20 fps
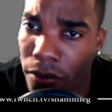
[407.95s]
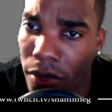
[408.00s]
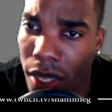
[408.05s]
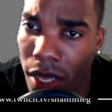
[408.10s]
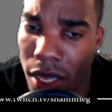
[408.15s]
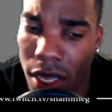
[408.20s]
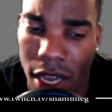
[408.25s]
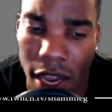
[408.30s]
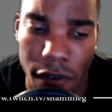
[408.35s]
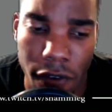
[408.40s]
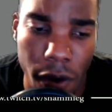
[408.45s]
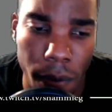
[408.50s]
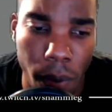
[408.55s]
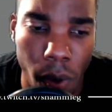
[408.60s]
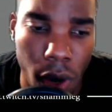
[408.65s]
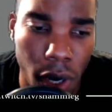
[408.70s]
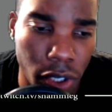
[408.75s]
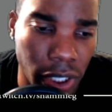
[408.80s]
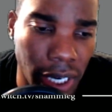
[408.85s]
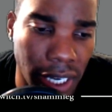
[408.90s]
If your
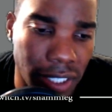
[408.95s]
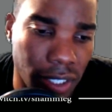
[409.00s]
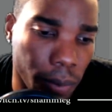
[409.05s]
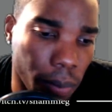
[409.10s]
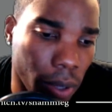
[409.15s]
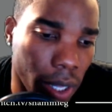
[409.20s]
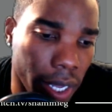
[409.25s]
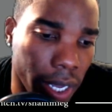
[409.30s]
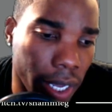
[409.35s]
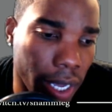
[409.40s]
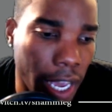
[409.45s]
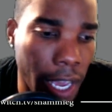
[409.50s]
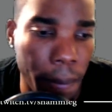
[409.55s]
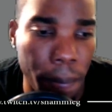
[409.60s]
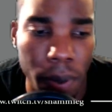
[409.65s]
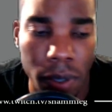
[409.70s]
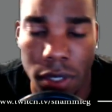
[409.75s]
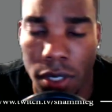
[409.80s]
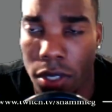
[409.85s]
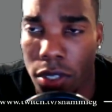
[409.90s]
opponent tries to play a
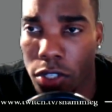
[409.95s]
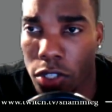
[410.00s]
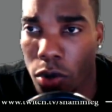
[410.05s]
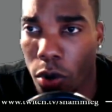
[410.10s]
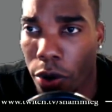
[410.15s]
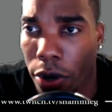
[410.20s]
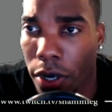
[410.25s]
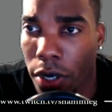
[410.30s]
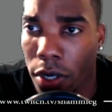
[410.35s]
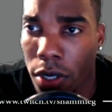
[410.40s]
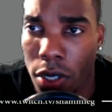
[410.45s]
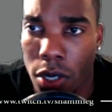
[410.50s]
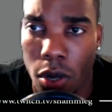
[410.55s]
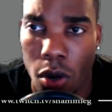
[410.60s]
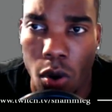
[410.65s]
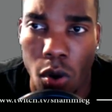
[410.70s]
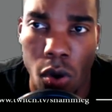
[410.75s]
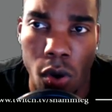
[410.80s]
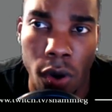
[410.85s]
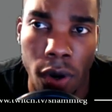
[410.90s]
Put to the Sword
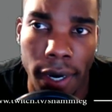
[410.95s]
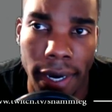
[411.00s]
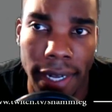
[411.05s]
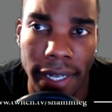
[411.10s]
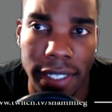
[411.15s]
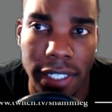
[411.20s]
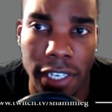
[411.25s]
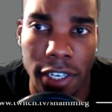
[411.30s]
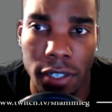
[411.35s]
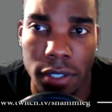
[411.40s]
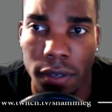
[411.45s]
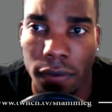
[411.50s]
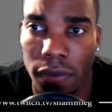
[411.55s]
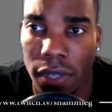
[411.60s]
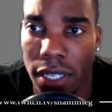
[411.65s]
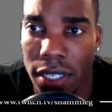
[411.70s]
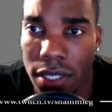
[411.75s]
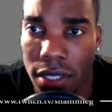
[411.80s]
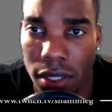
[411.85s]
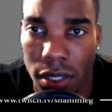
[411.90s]
or a Tears of
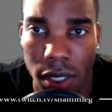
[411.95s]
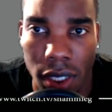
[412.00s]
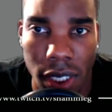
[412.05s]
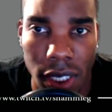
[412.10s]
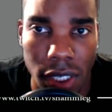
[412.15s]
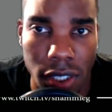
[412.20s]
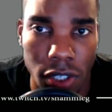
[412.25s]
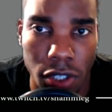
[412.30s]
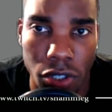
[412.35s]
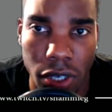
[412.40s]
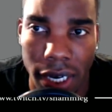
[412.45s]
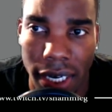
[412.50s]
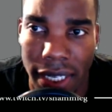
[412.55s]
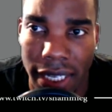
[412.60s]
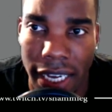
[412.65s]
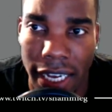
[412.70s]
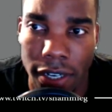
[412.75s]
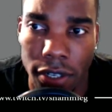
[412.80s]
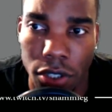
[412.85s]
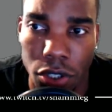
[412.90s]
Lists to try to
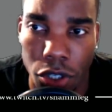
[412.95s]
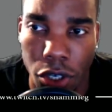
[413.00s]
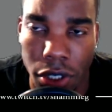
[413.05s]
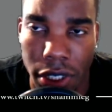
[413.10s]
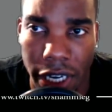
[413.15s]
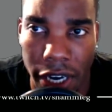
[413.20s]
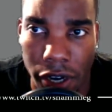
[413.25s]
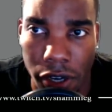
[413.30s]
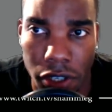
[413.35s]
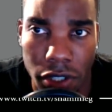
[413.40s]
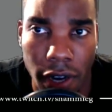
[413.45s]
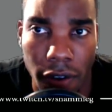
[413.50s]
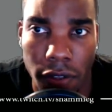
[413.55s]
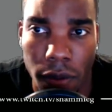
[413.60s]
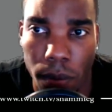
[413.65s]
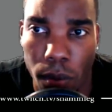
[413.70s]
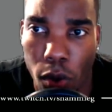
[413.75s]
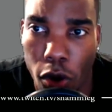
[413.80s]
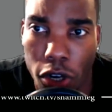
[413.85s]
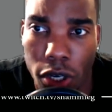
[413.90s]
get certain characters off the
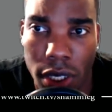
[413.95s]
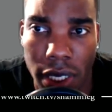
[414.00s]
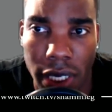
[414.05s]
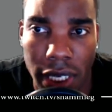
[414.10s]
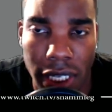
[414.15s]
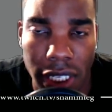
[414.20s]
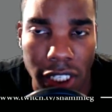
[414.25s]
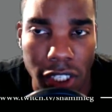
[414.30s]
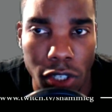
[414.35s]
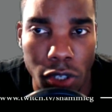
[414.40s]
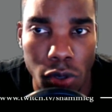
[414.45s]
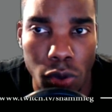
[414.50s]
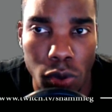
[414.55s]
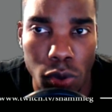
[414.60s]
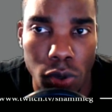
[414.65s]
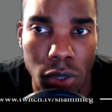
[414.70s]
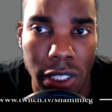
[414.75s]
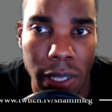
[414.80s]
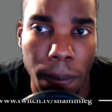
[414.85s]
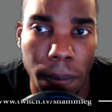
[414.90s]
board, you
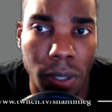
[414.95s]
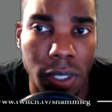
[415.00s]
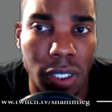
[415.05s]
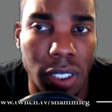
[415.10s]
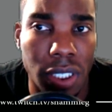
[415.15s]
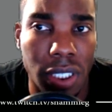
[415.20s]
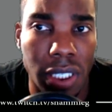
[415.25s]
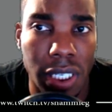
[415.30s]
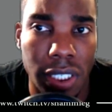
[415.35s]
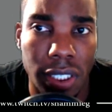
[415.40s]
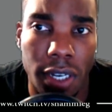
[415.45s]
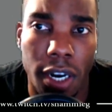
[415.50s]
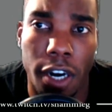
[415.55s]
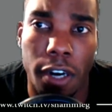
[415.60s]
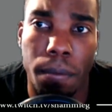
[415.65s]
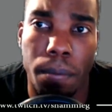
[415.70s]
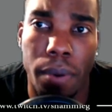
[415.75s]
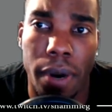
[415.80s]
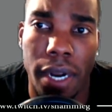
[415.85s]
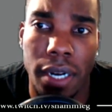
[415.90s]
simply just
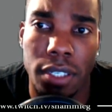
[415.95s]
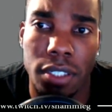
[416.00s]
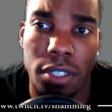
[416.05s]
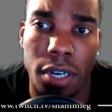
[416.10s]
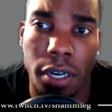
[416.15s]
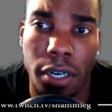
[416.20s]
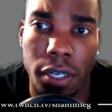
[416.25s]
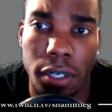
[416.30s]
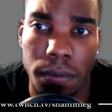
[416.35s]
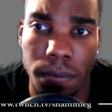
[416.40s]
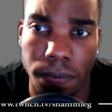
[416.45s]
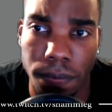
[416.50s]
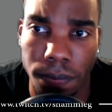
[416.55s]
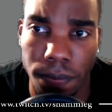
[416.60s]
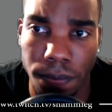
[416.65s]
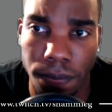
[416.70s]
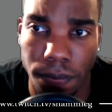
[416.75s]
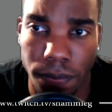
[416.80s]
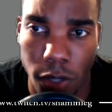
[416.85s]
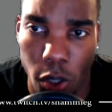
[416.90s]
discard Bran Stark
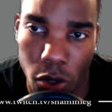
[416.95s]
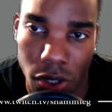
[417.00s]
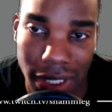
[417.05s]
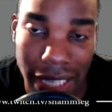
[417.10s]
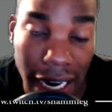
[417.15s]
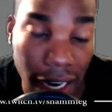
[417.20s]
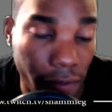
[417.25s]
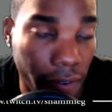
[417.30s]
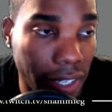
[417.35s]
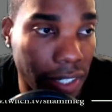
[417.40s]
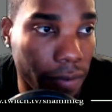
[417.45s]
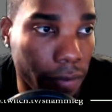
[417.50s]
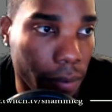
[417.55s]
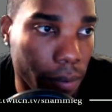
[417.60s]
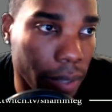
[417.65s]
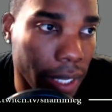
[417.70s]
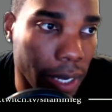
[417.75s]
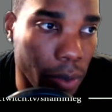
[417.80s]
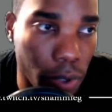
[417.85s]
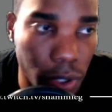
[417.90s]
or sacrifice him from
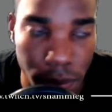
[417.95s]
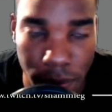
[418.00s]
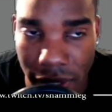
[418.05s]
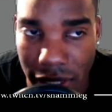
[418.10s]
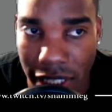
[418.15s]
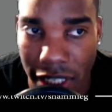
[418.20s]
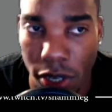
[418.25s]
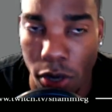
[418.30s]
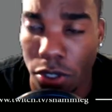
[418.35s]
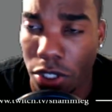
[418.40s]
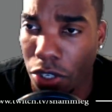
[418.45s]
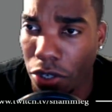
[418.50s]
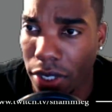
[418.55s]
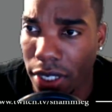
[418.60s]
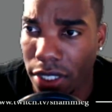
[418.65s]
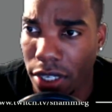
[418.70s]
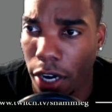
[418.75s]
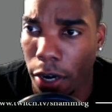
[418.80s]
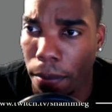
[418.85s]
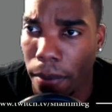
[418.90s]
play, which means he goes to your
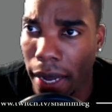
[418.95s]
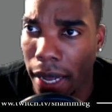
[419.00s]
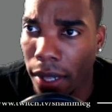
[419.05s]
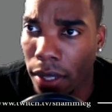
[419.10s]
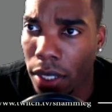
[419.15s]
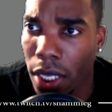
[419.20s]
discard pile